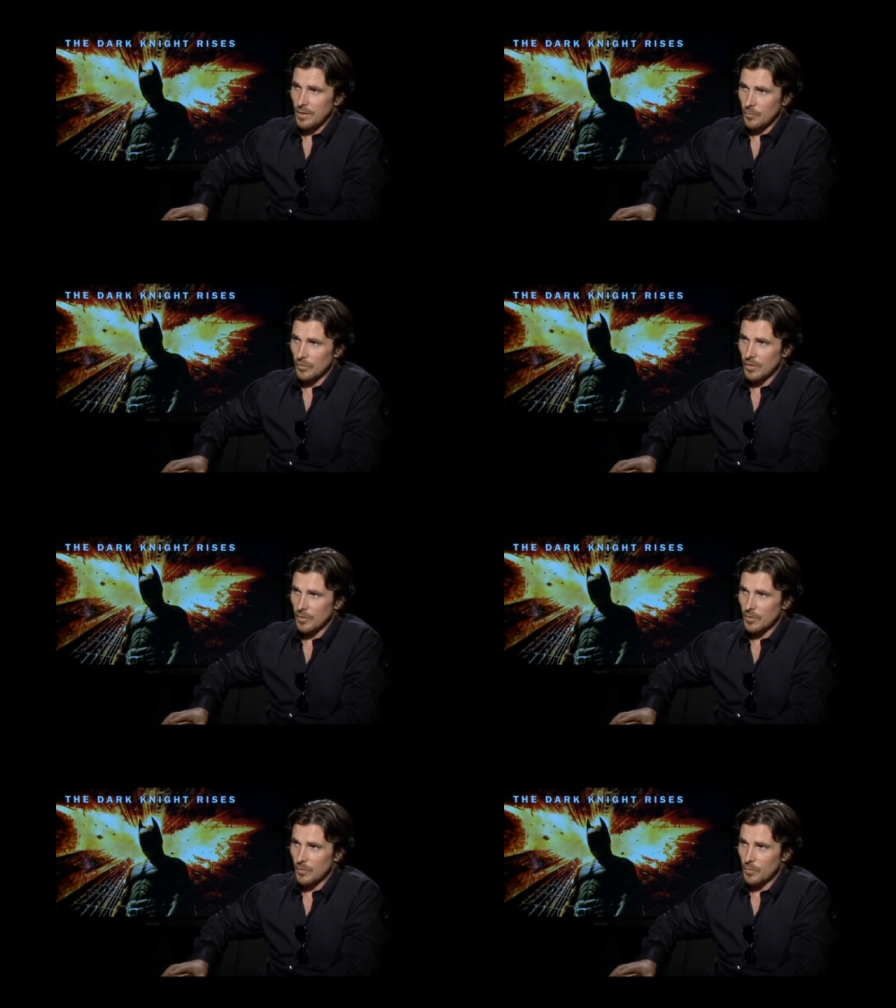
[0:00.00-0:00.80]
It was.
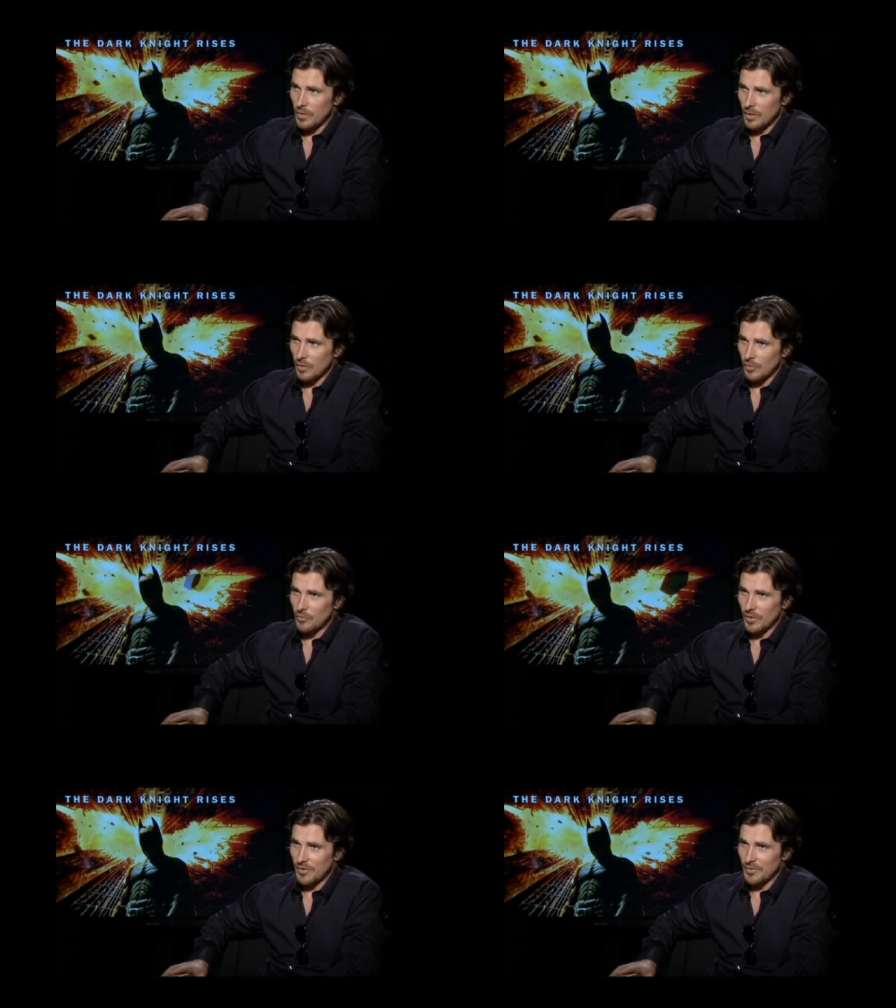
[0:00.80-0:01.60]
It could be a little
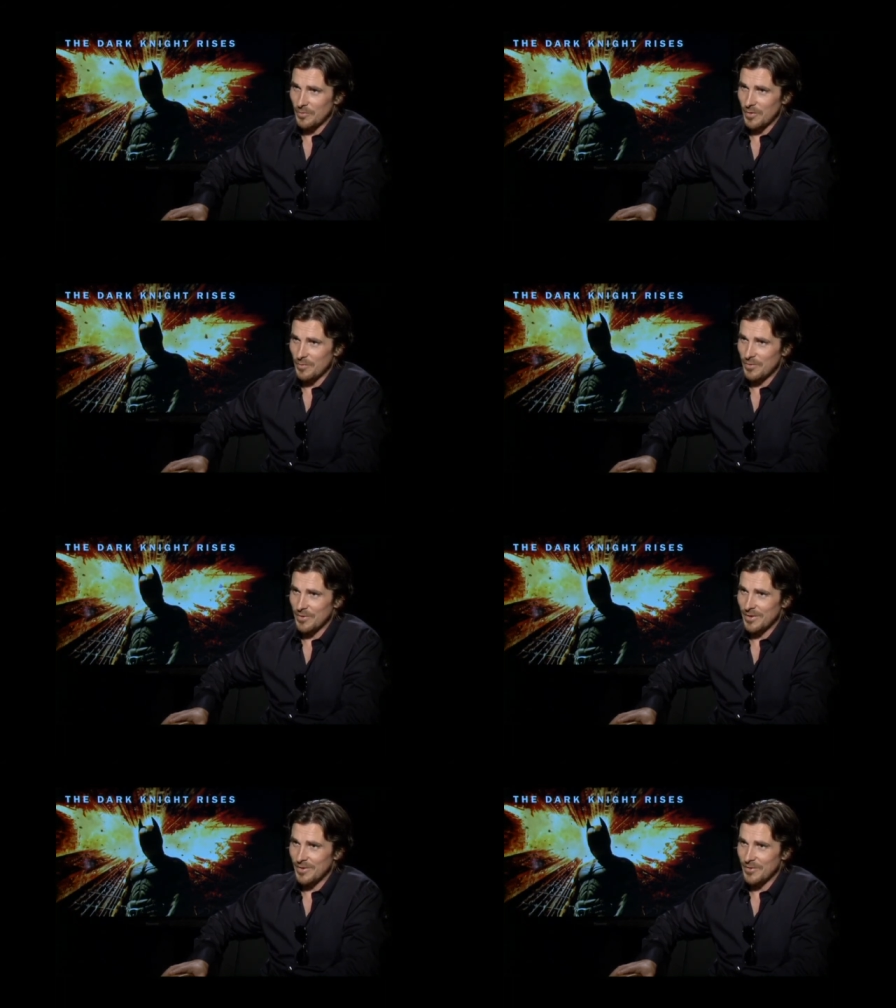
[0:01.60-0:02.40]
tricky sometimes
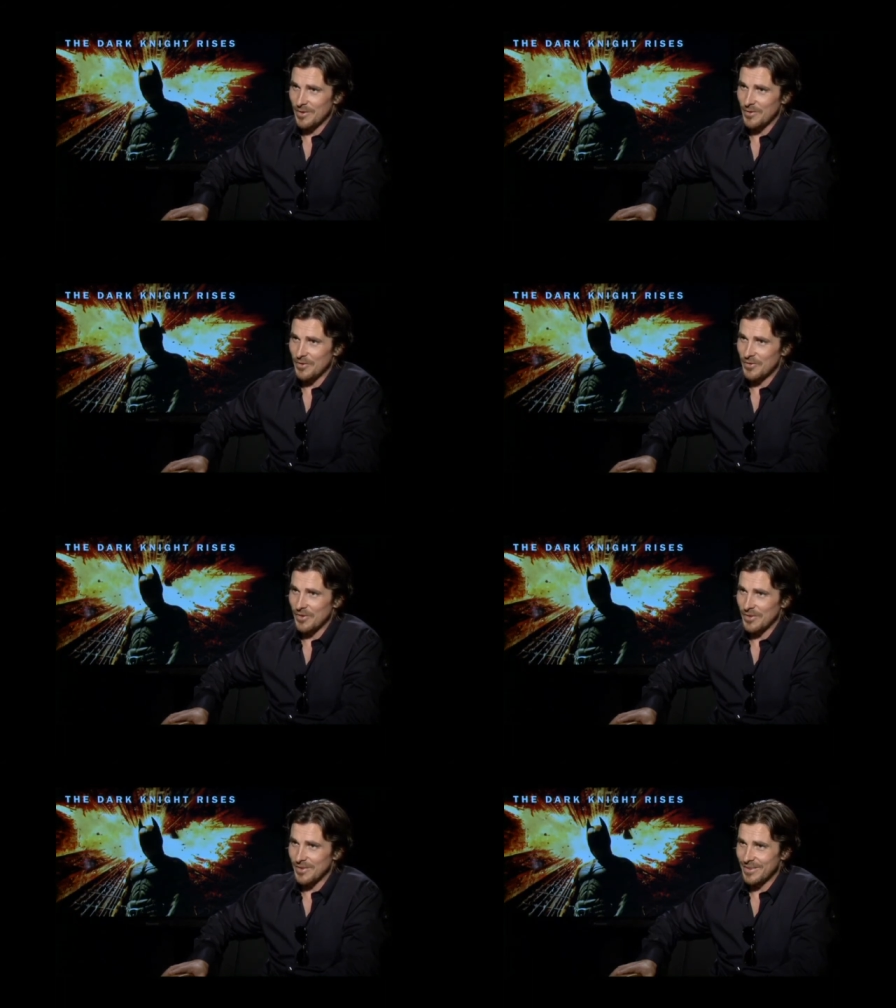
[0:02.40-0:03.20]
to hear hear
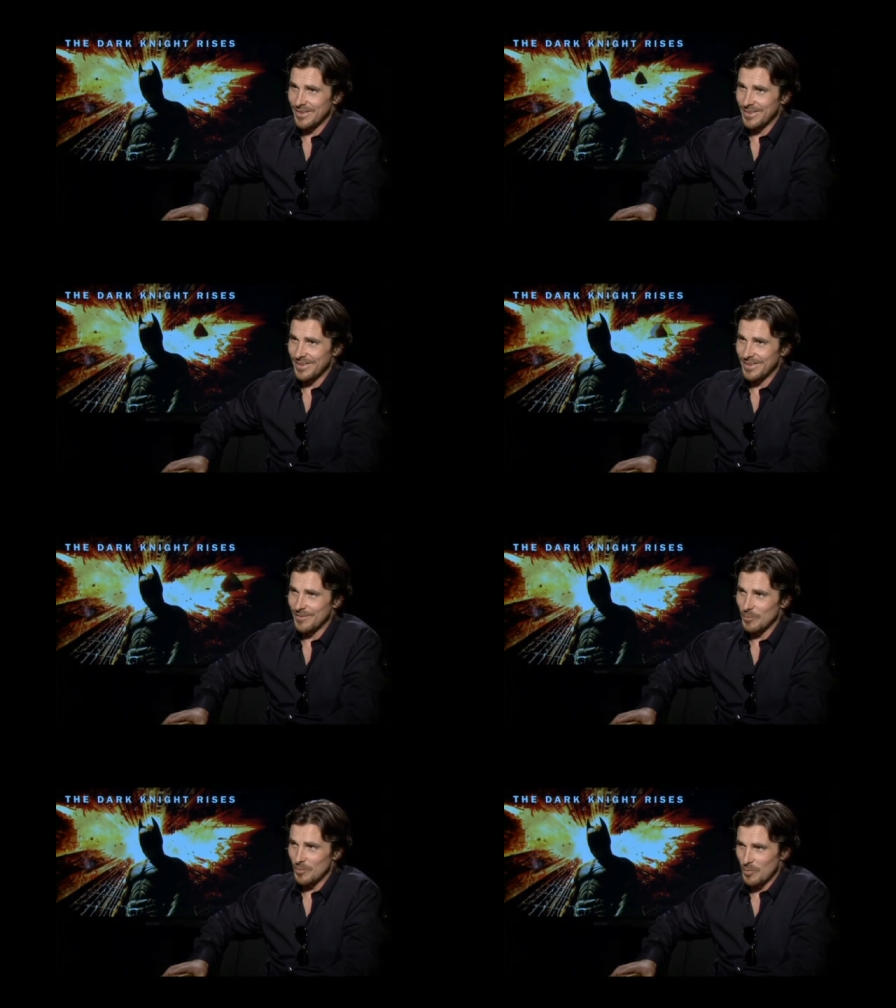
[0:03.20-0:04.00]
each other, and
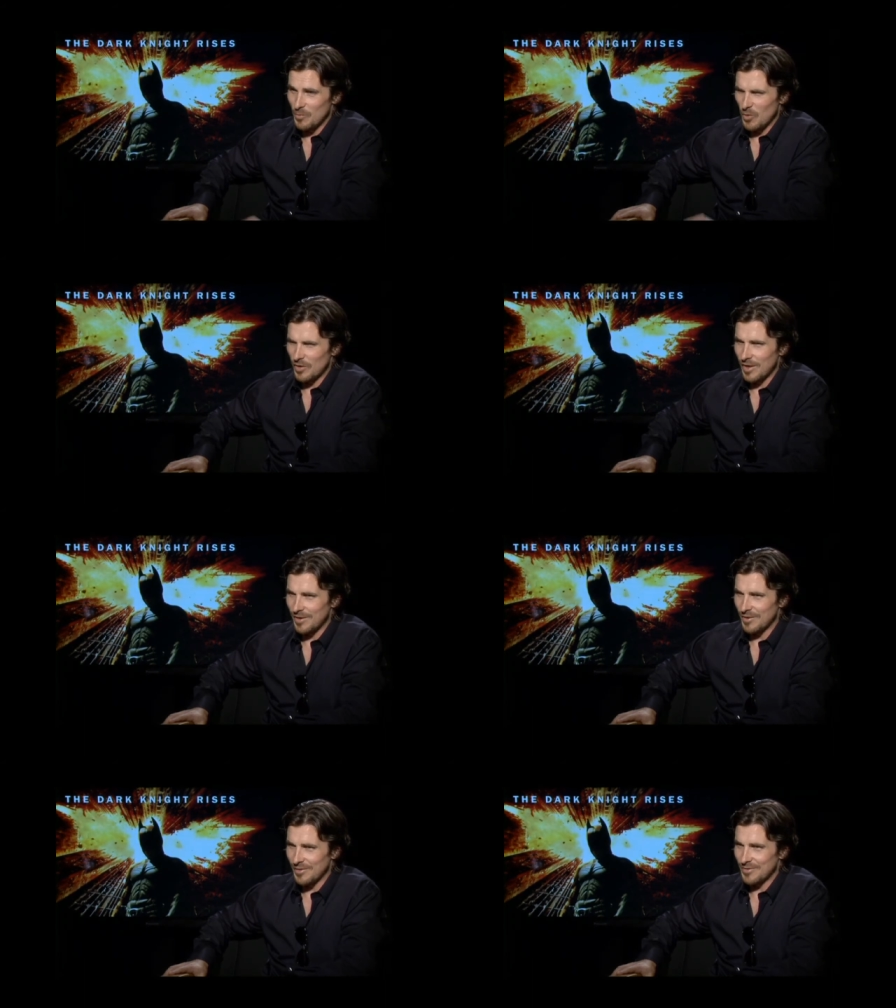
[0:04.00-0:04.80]
uh, we we worked
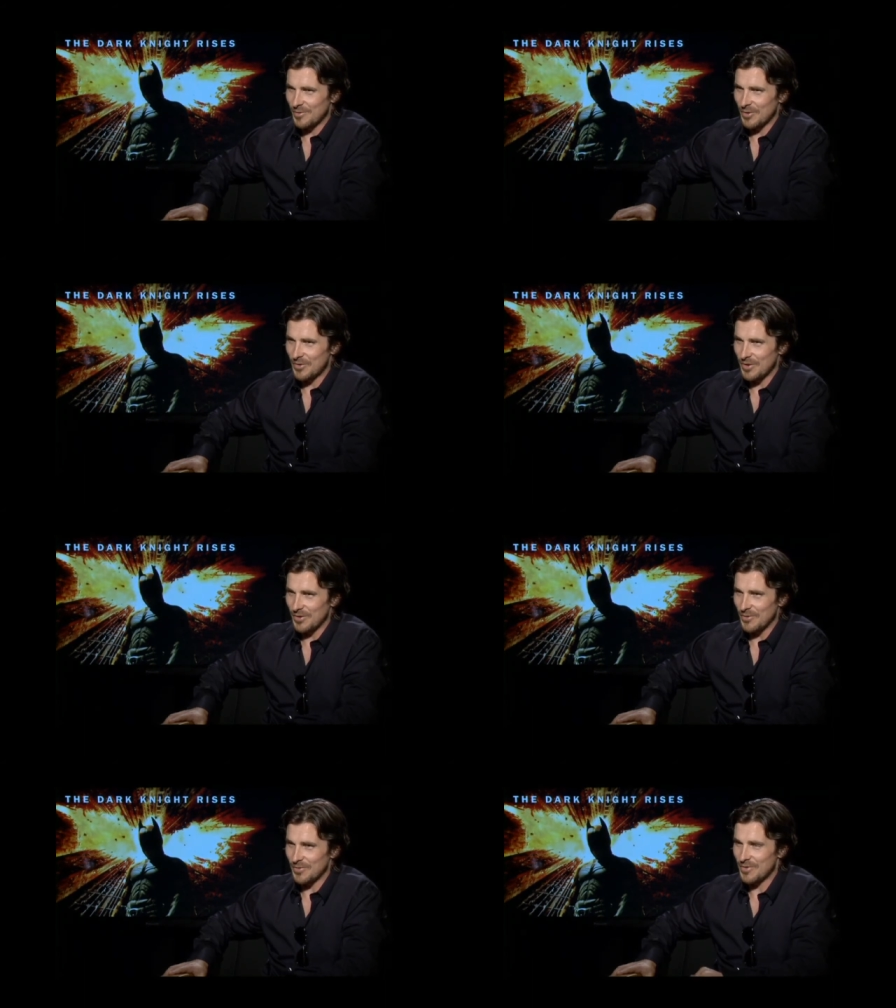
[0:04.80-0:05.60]
out little sort of
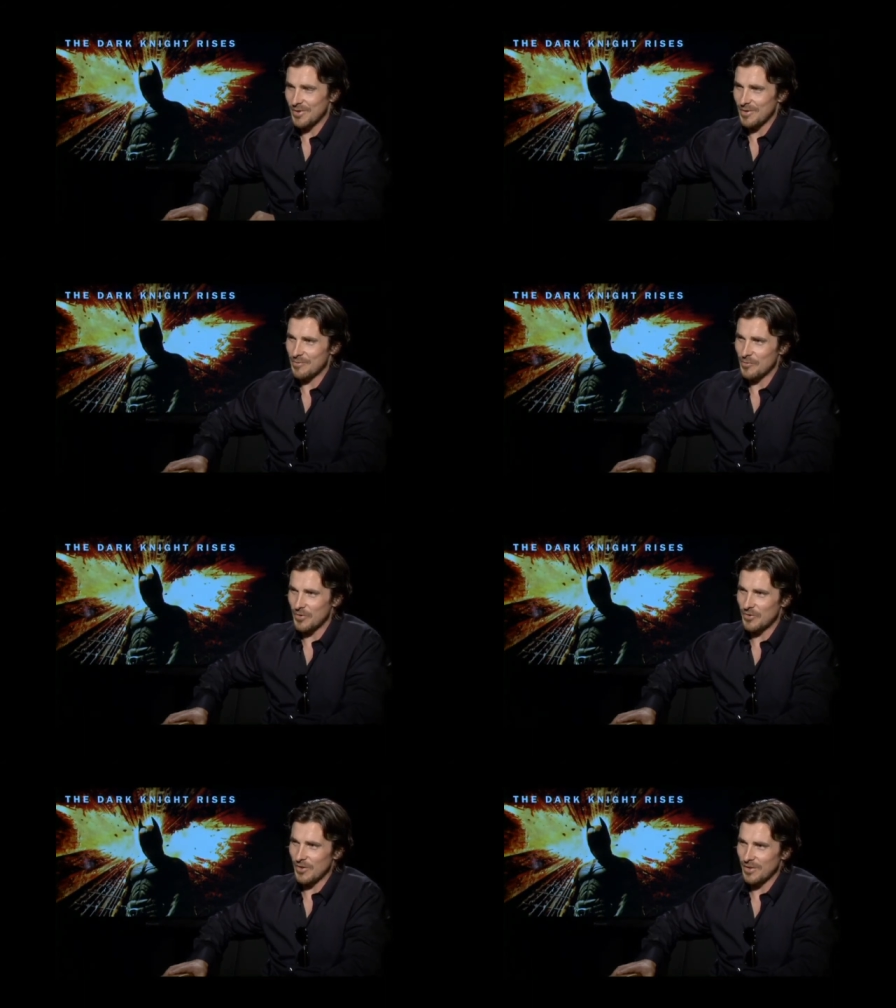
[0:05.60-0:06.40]
signals uh,
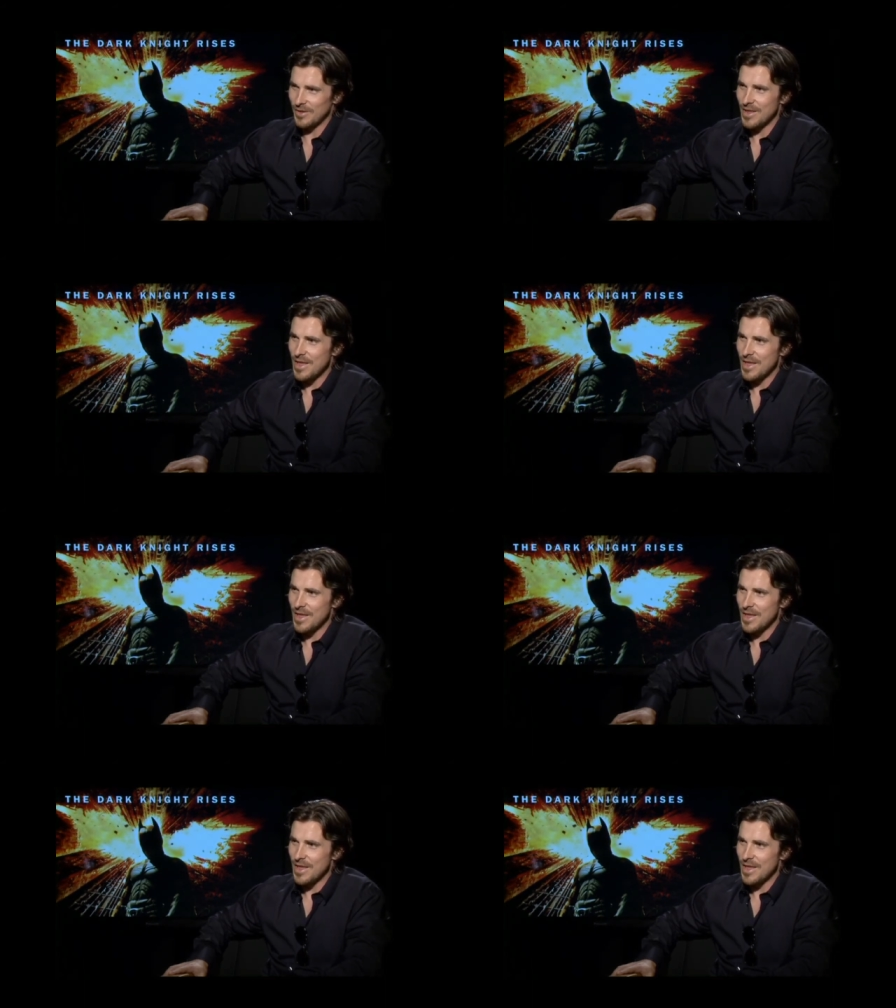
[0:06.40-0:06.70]
for each other.